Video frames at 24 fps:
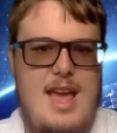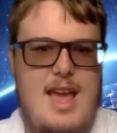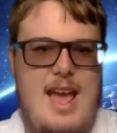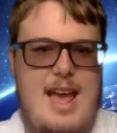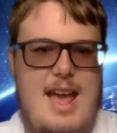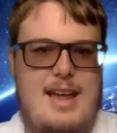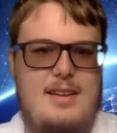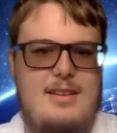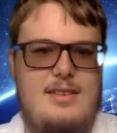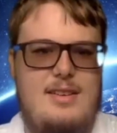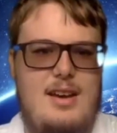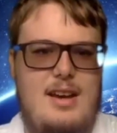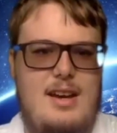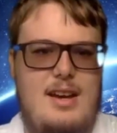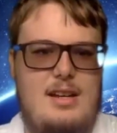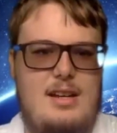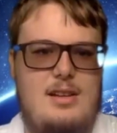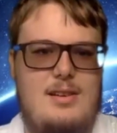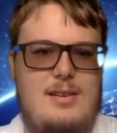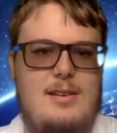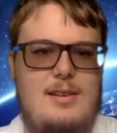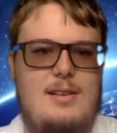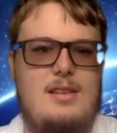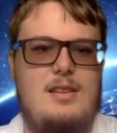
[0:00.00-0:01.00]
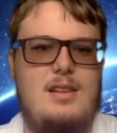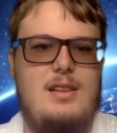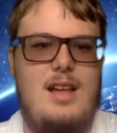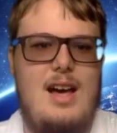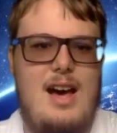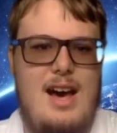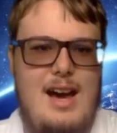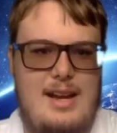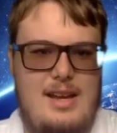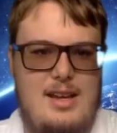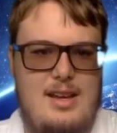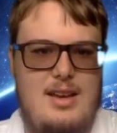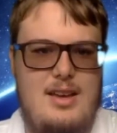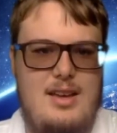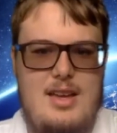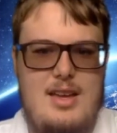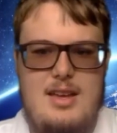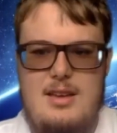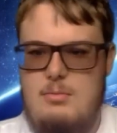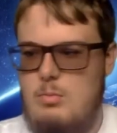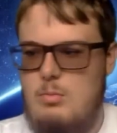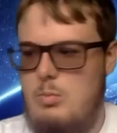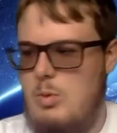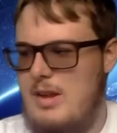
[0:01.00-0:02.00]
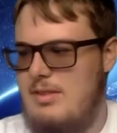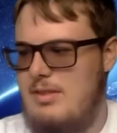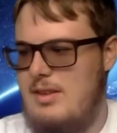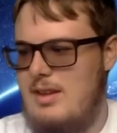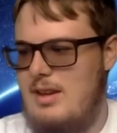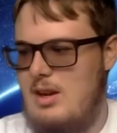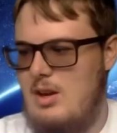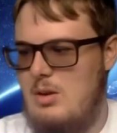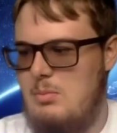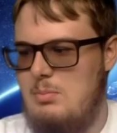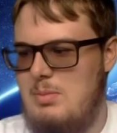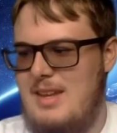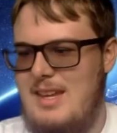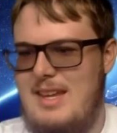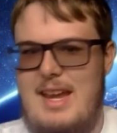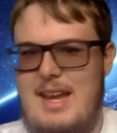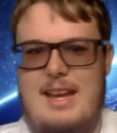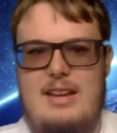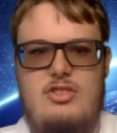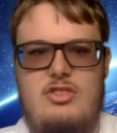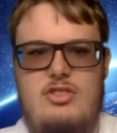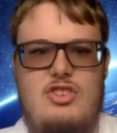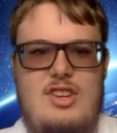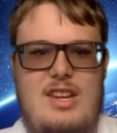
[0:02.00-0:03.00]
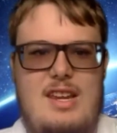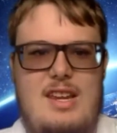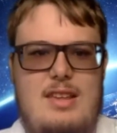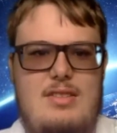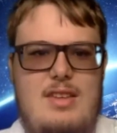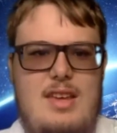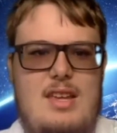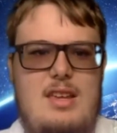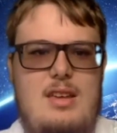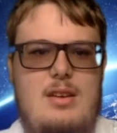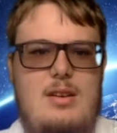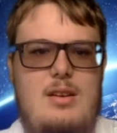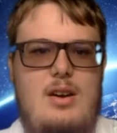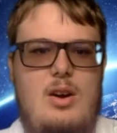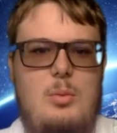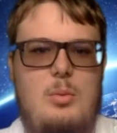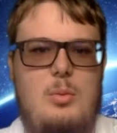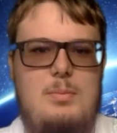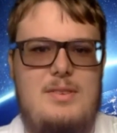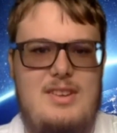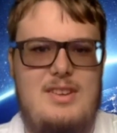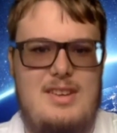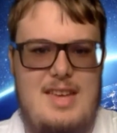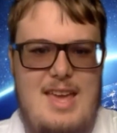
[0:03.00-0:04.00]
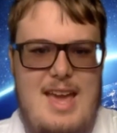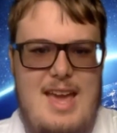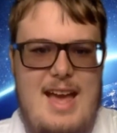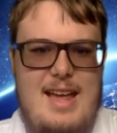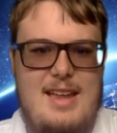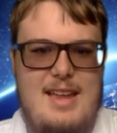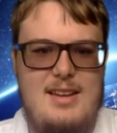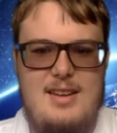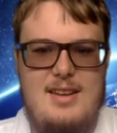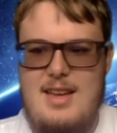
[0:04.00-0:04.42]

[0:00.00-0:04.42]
and good luck with your PhD that you hope to get.